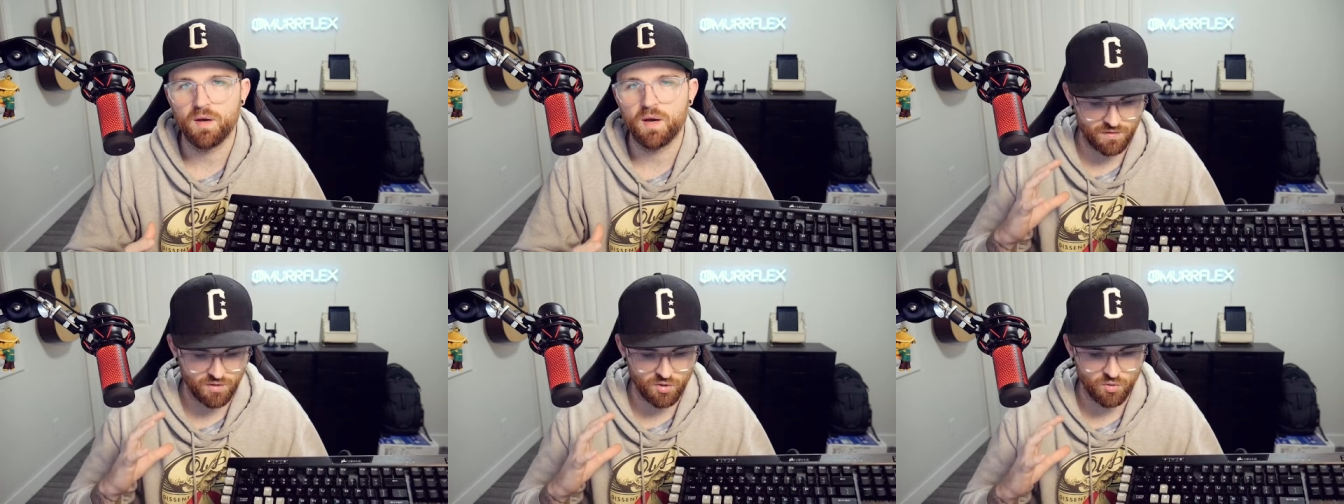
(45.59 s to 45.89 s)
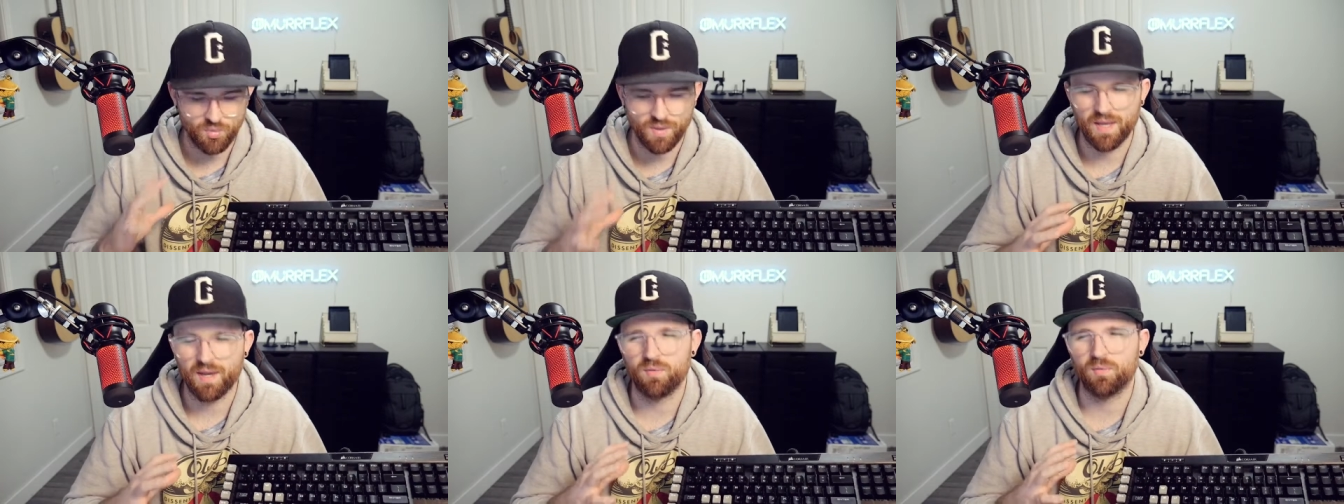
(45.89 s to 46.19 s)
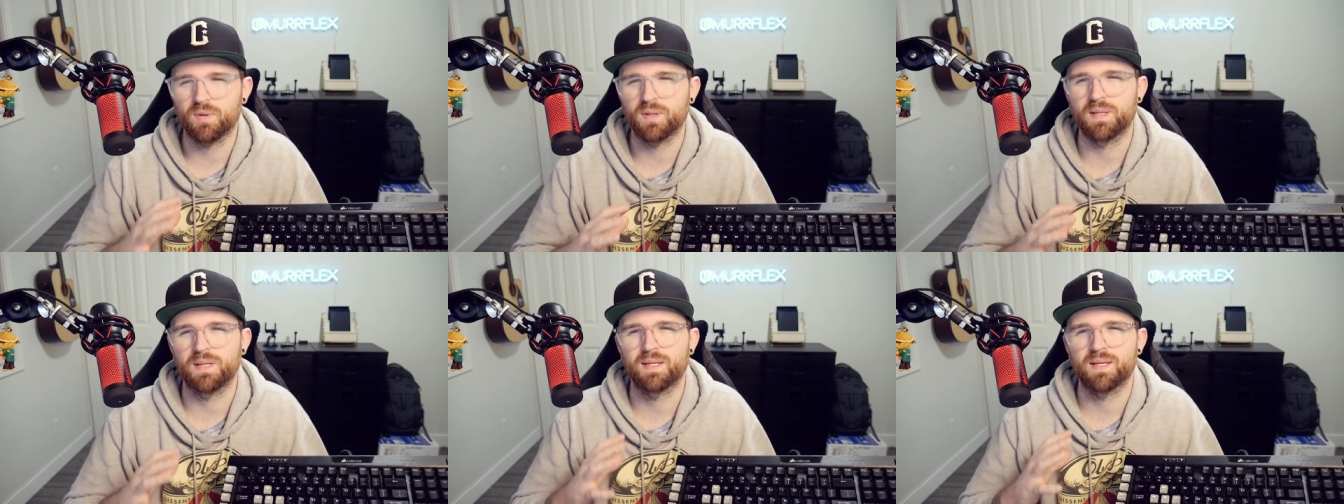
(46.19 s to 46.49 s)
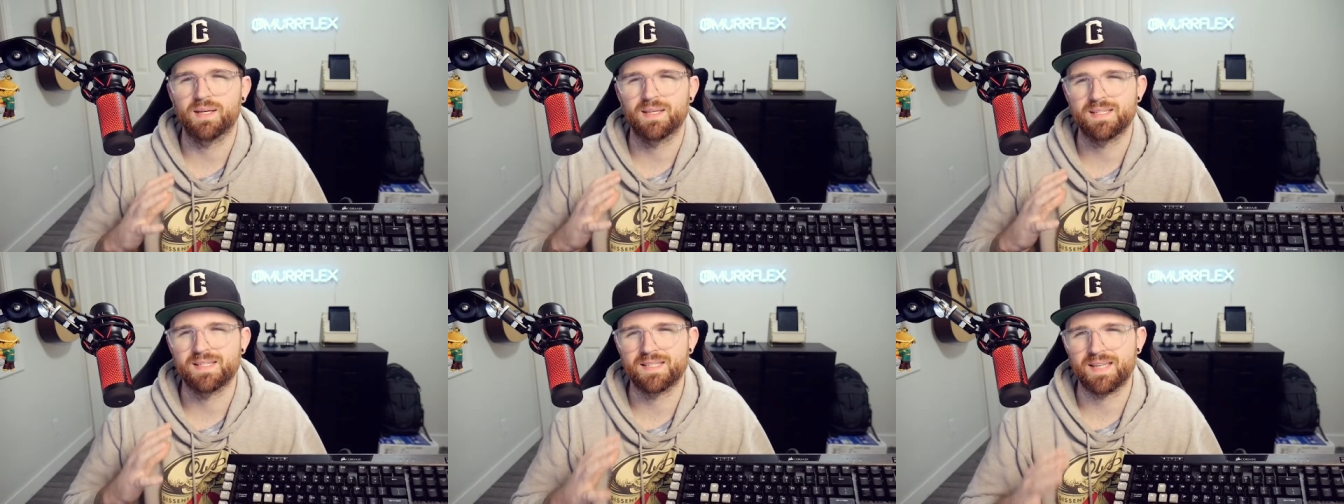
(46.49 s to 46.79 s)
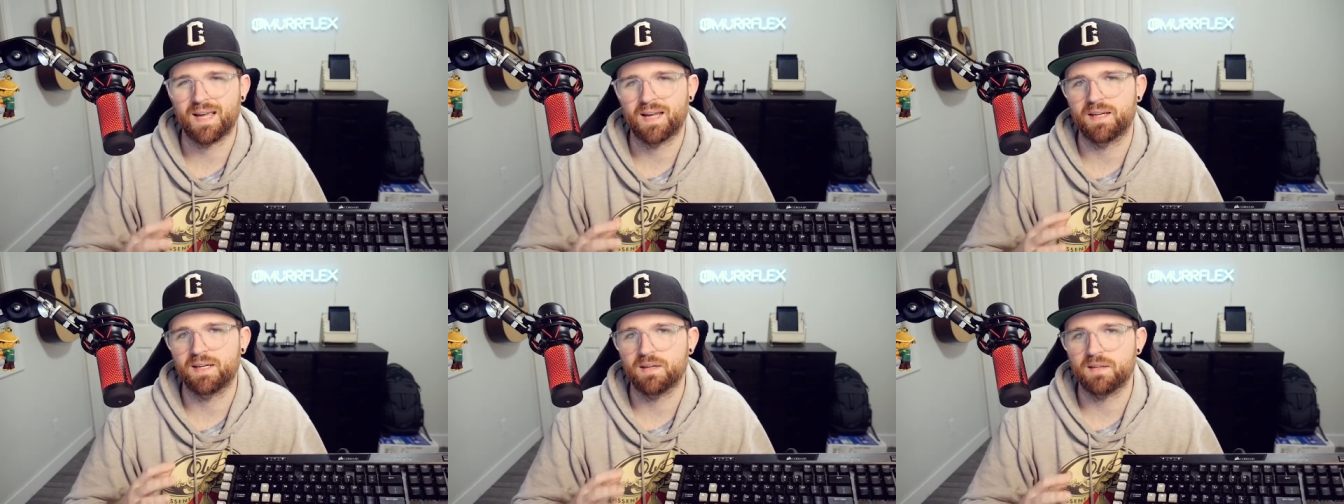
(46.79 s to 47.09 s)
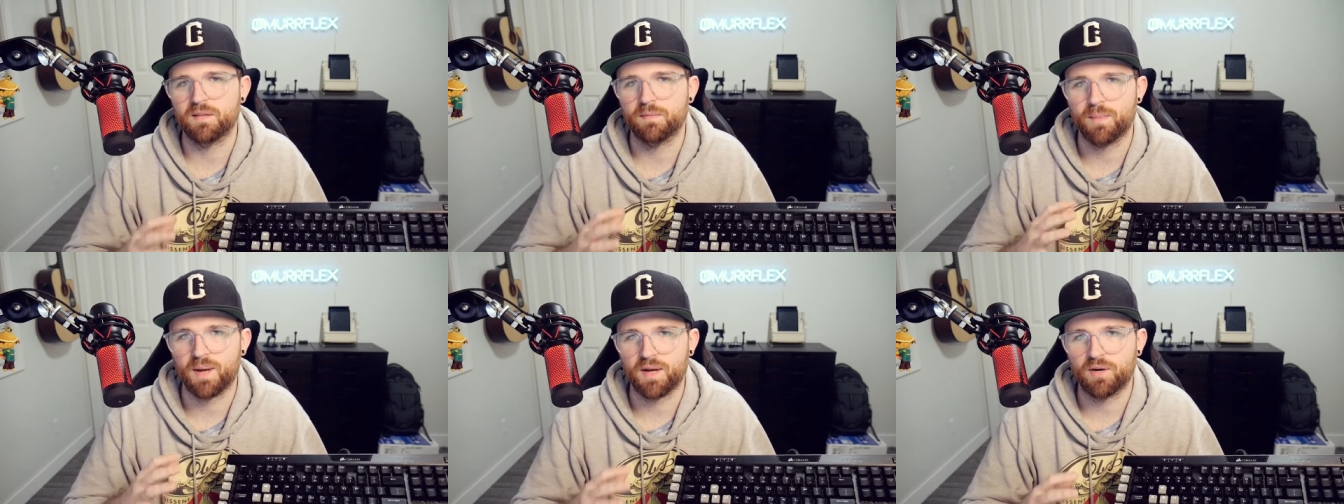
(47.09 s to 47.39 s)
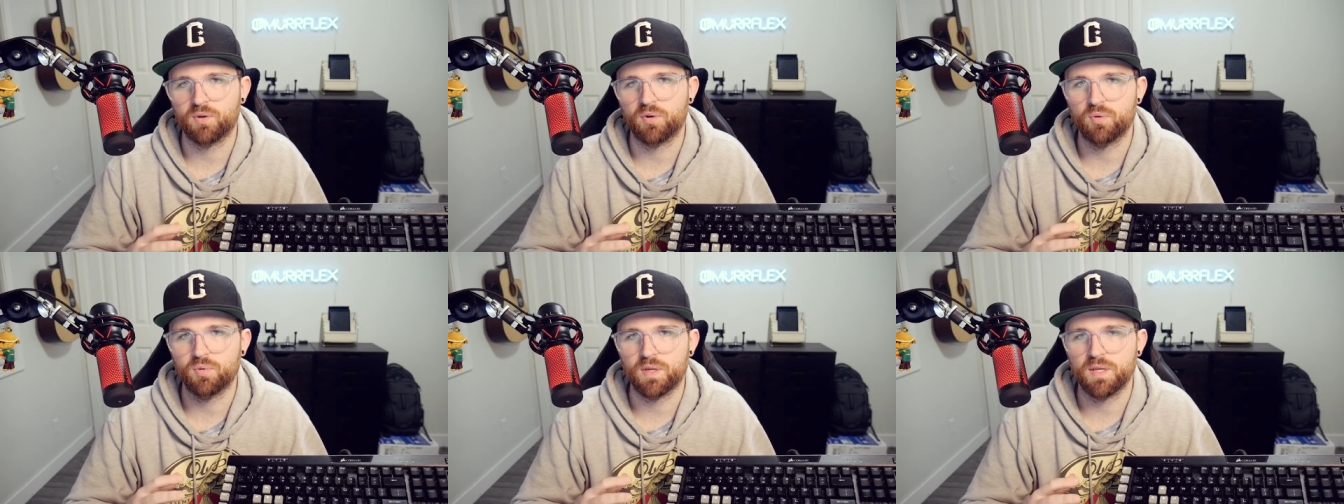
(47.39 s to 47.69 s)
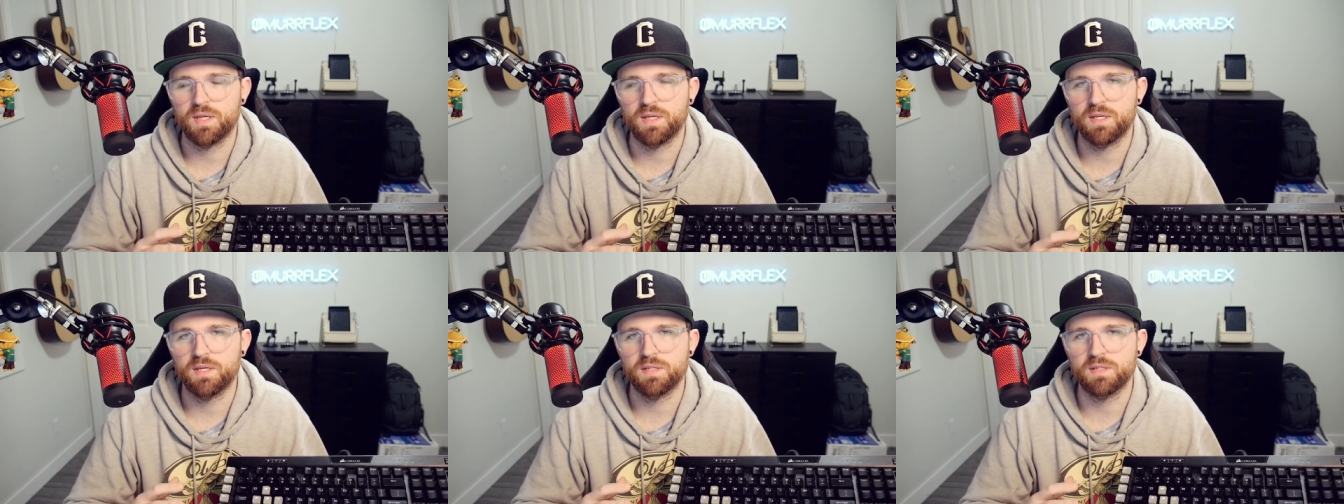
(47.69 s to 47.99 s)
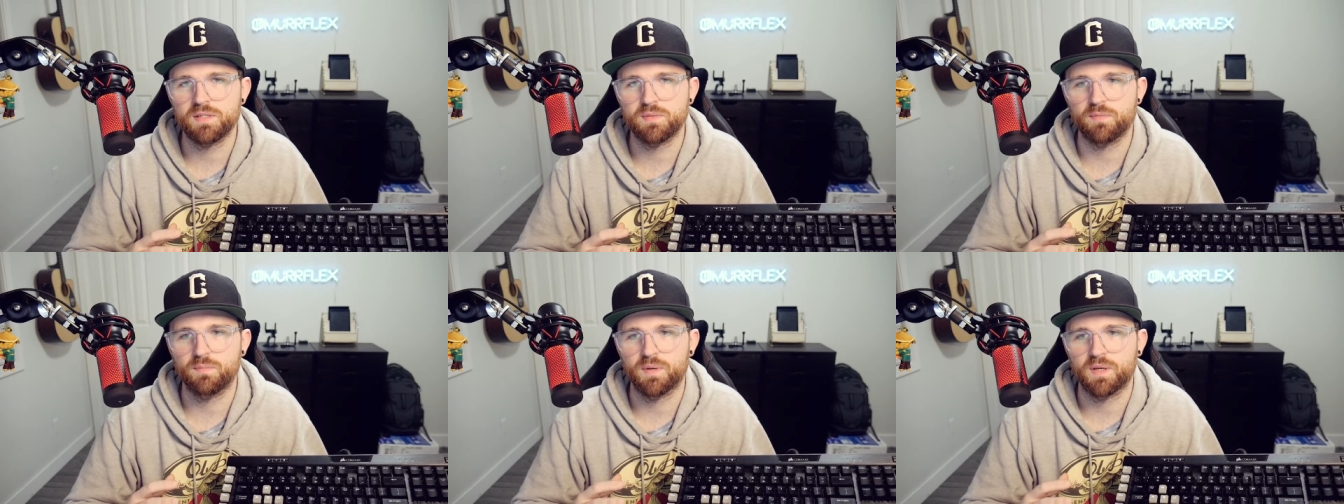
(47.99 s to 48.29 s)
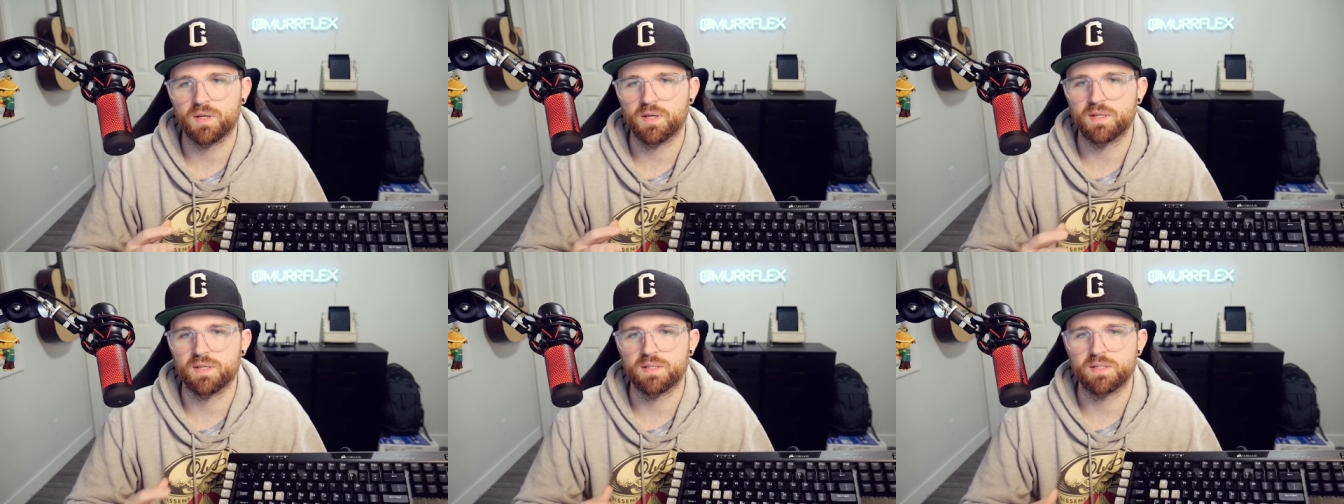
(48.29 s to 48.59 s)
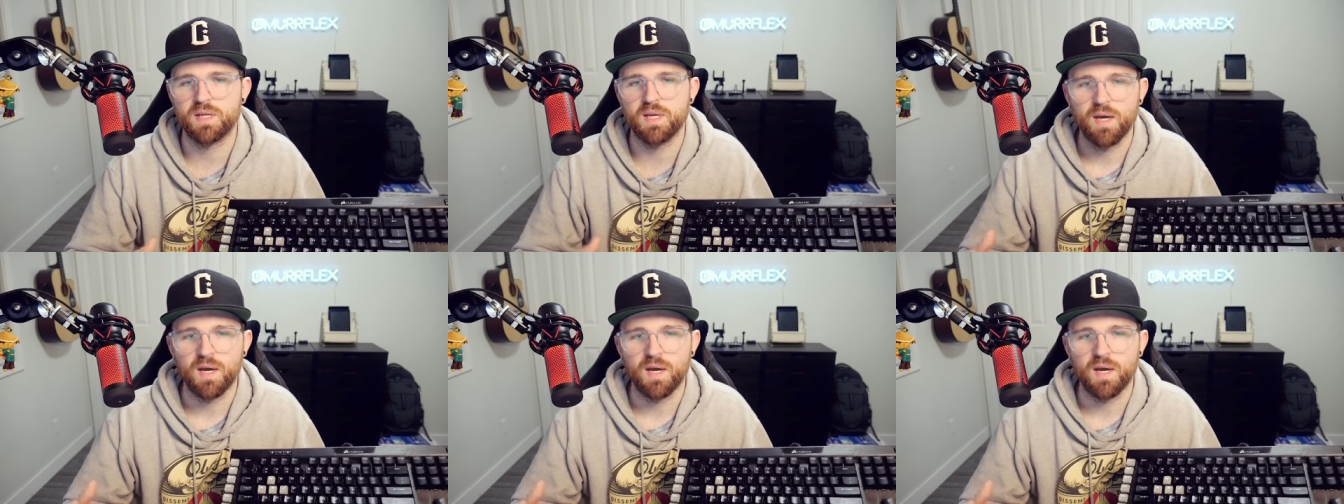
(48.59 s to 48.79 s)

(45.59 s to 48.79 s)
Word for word: you can't really assign the macro keys because